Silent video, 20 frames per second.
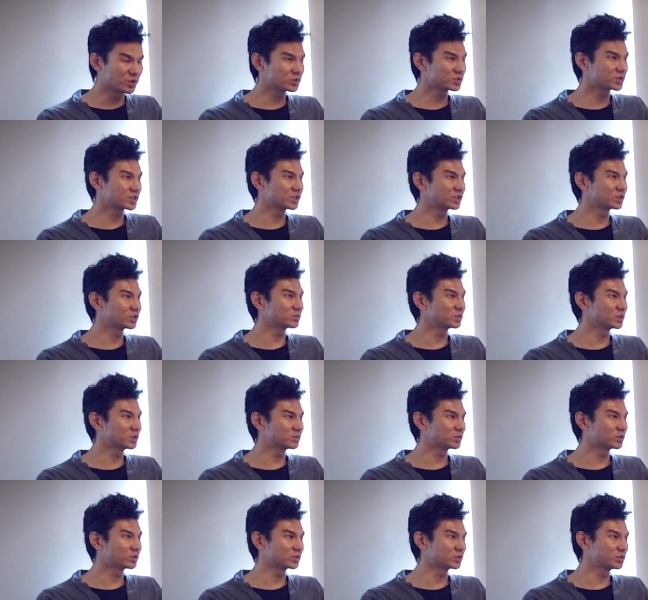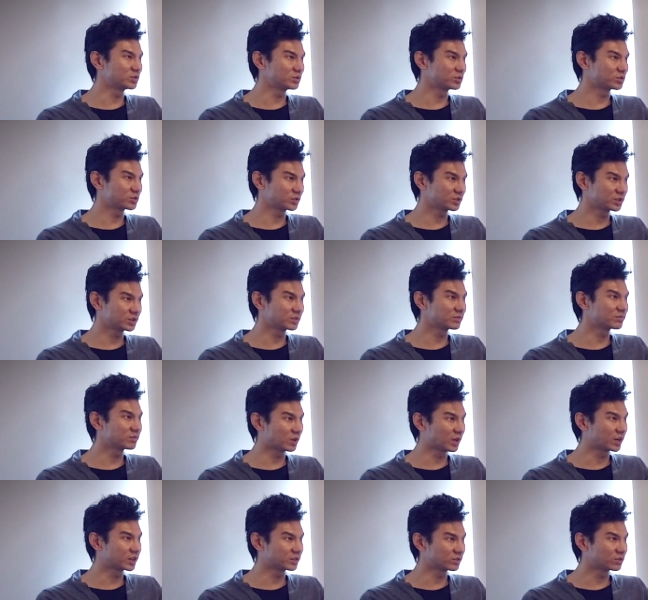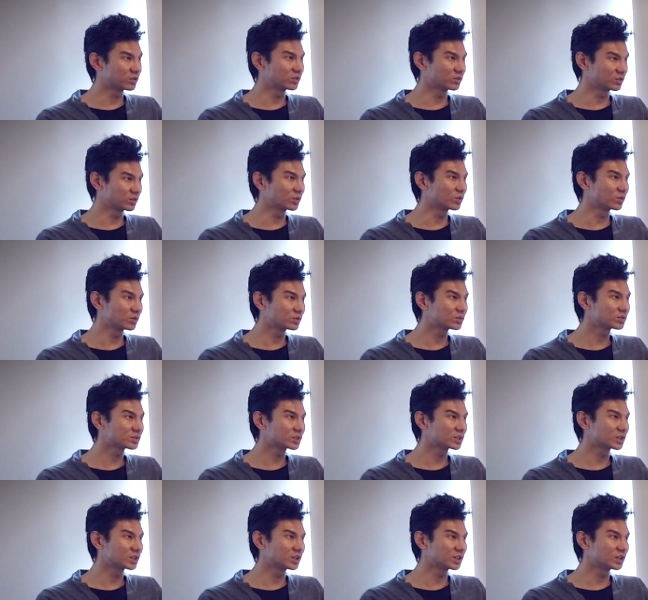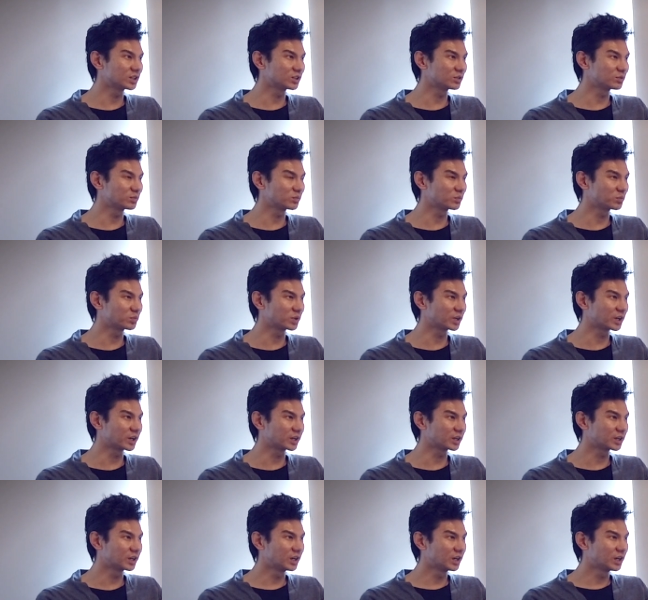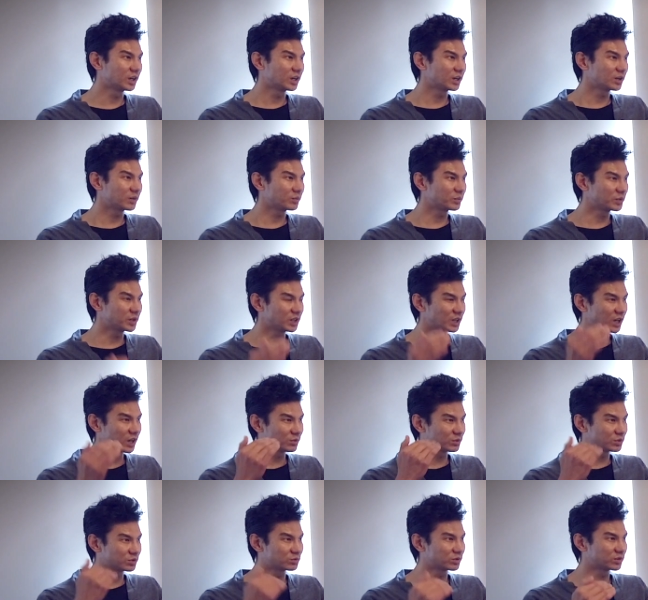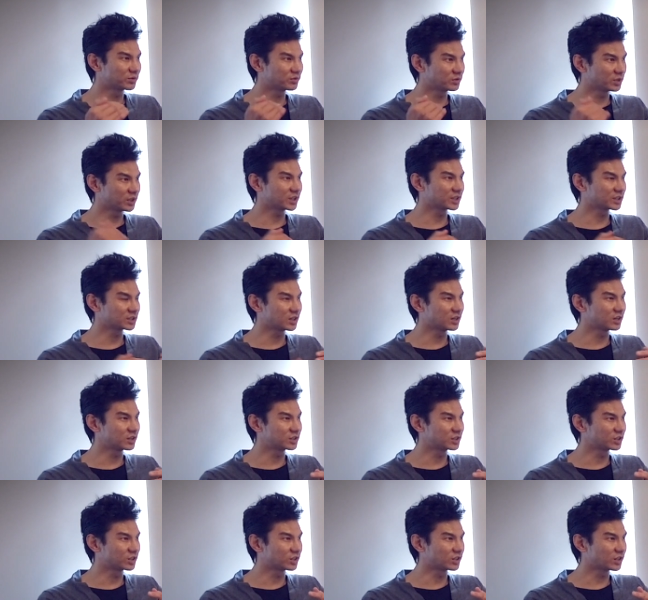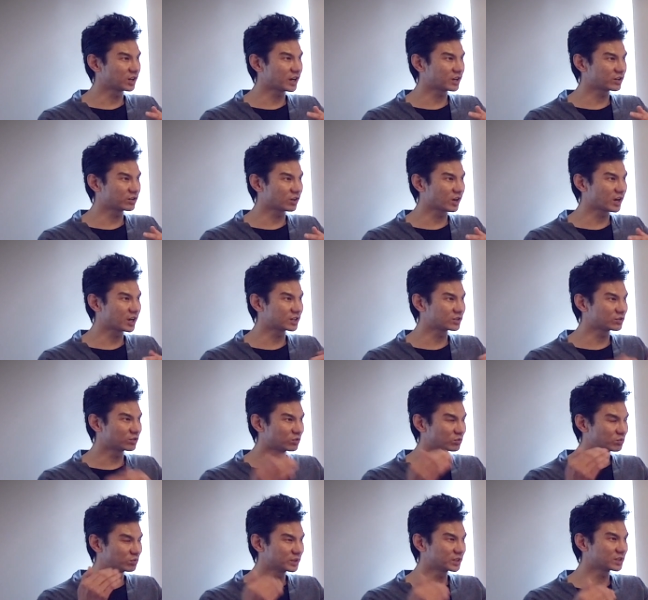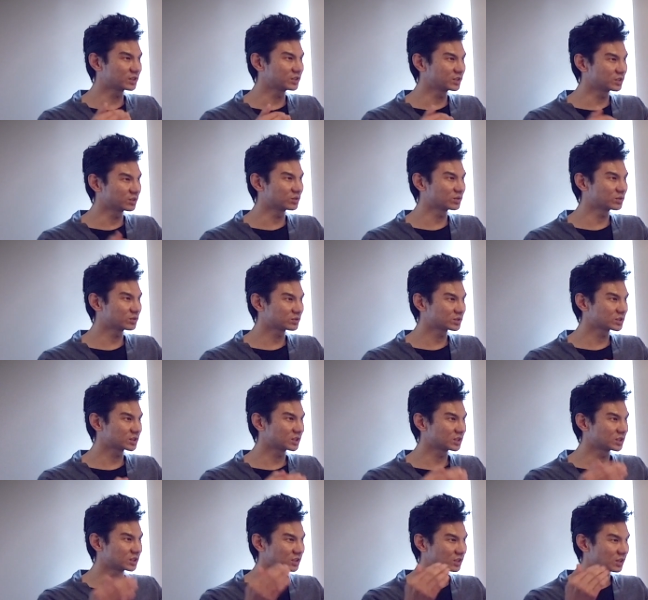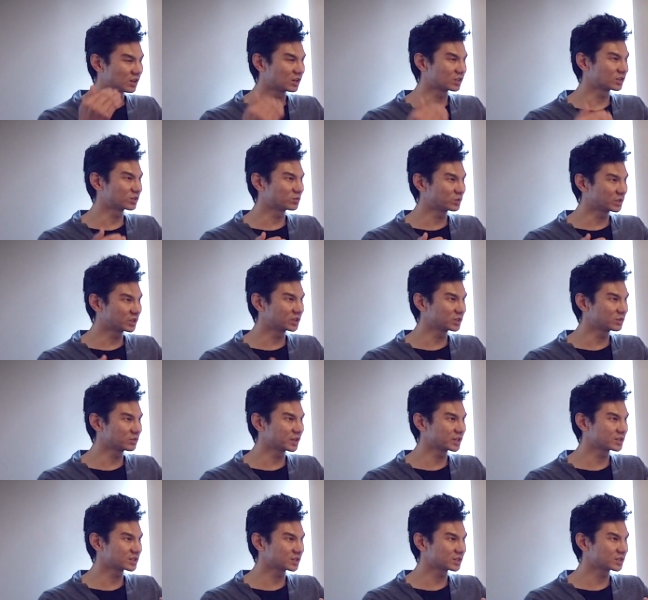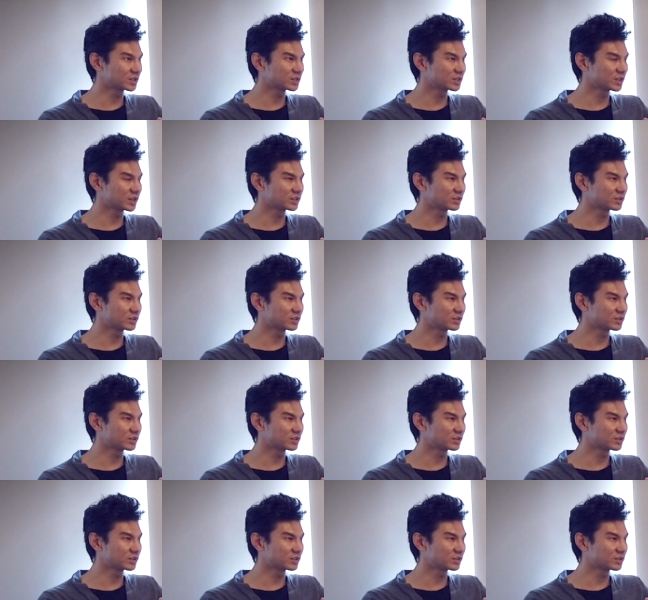most senior people, you usually define your own goals, but being able to reflect on your annual weekly goals on a weekly basis